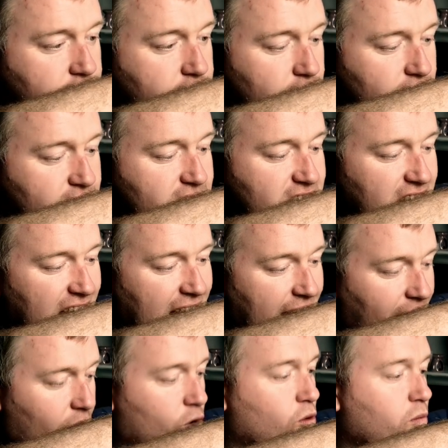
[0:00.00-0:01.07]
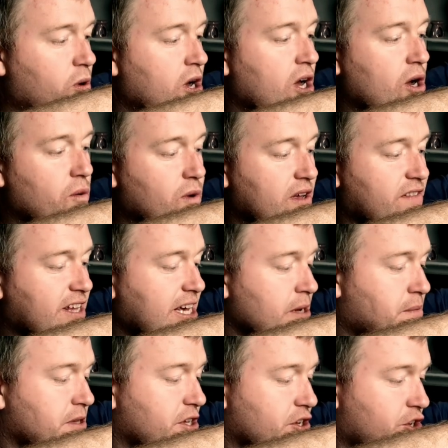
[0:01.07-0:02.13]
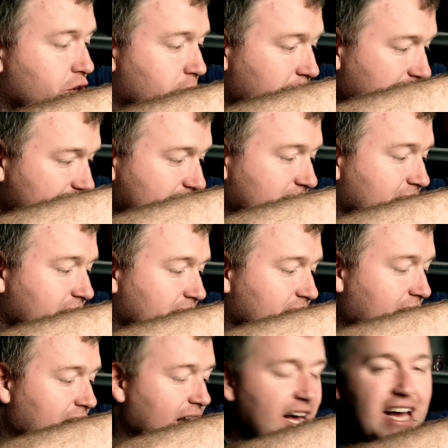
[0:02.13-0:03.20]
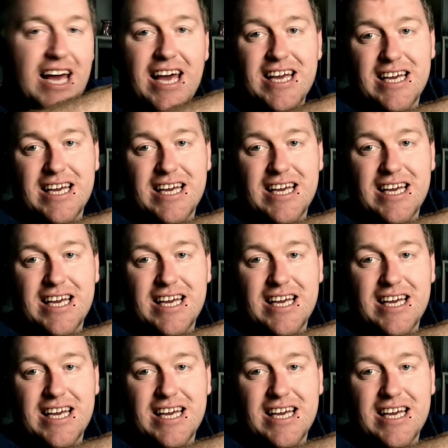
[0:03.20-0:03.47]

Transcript: just to help with keeping the humidity in there.